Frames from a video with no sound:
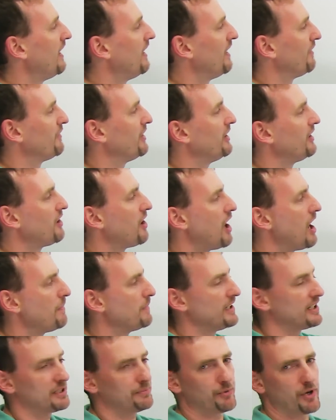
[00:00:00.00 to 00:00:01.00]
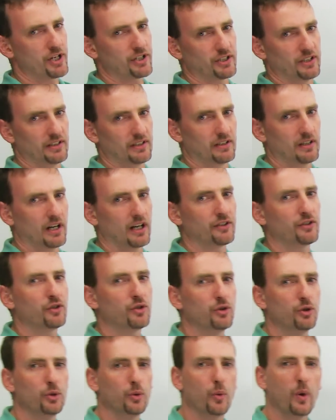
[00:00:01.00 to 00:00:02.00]
A very common expression, a
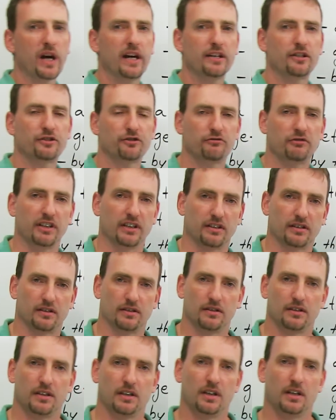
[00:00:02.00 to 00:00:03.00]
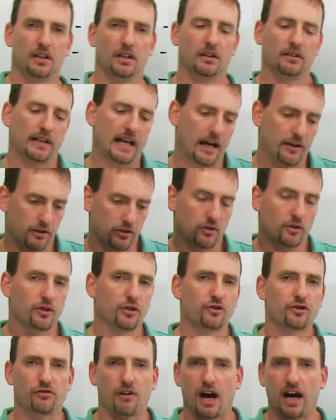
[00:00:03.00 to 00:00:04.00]
two-way street. Now, you know
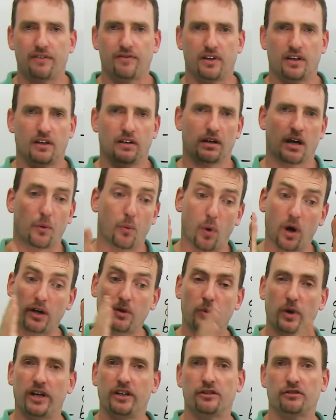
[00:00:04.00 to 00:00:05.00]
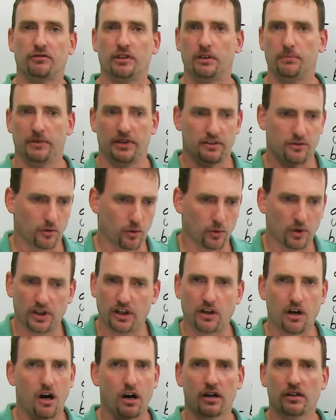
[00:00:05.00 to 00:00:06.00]
you're driving. A one-way street means only
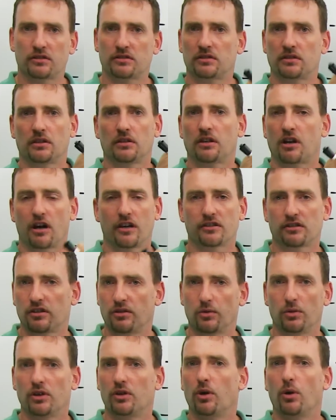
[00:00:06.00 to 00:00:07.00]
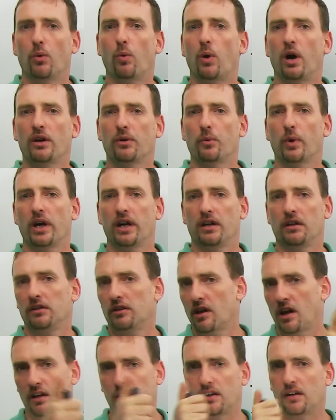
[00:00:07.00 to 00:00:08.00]
cars can only go one way,
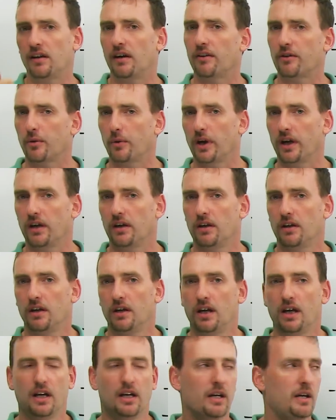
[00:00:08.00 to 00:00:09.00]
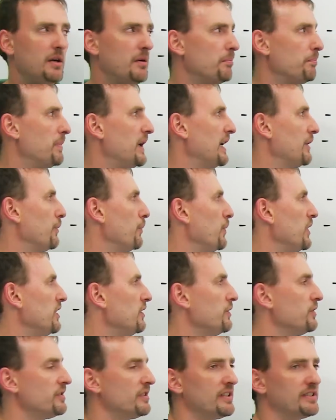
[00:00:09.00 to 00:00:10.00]
not the other way. But we
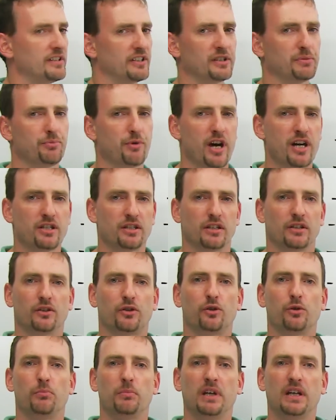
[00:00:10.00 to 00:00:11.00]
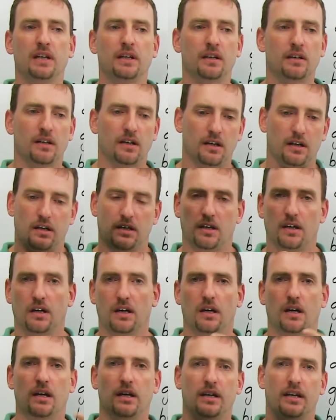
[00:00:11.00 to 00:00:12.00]
use this expression to mean
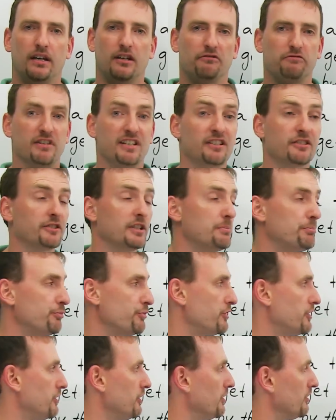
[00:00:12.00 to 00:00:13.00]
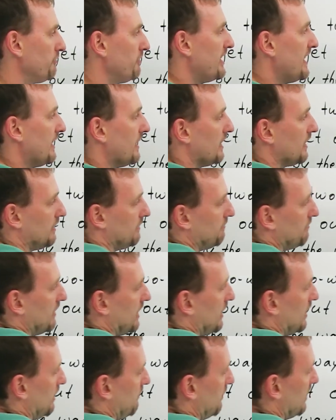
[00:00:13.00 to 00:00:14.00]
a reciprocal
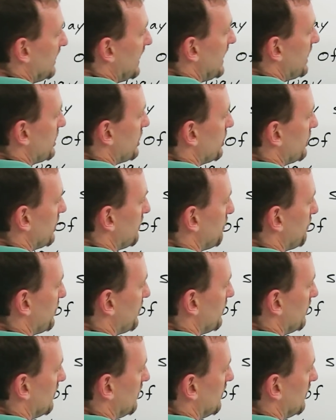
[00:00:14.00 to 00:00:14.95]
relationship.